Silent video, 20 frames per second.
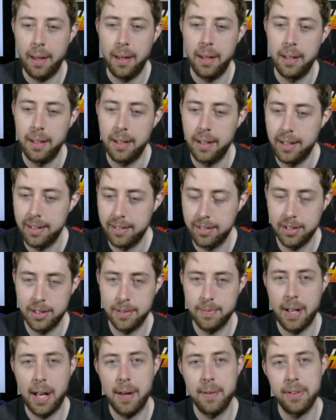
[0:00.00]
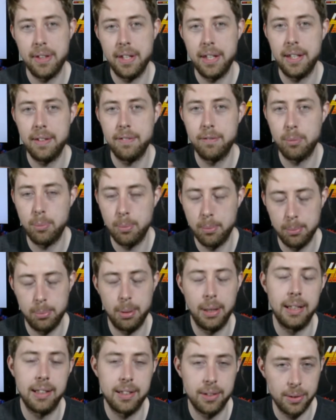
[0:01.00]
in terms of how they
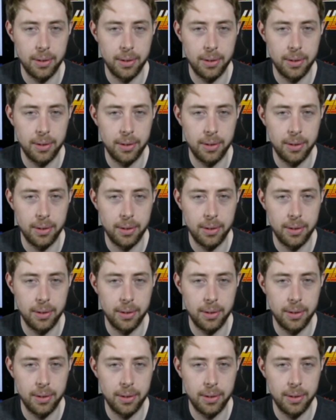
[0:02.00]
built